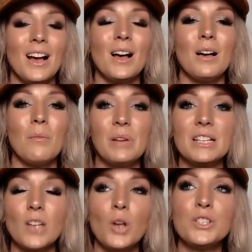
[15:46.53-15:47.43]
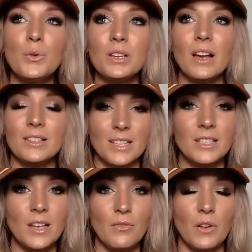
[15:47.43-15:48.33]
But it's also a
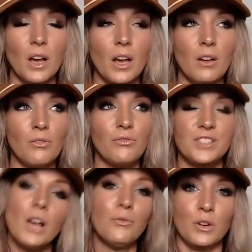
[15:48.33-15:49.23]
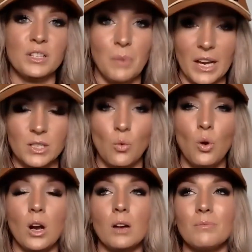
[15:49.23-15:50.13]
sense of self-respect,
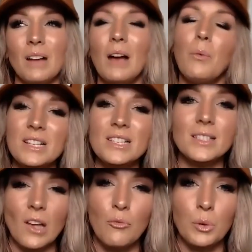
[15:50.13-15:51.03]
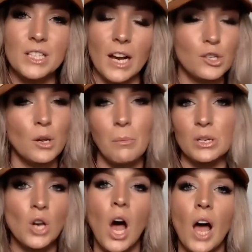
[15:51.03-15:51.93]
or I want to say self-protection,
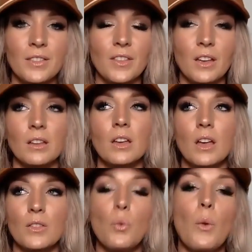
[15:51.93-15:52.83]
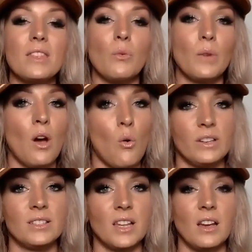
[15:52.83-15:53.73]
but not in the way that we
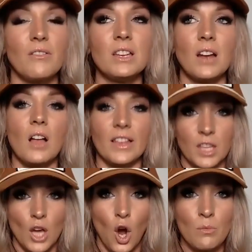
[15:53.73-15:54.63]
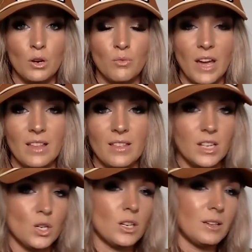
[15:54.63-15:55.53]
always think of it, not like the armored way, like,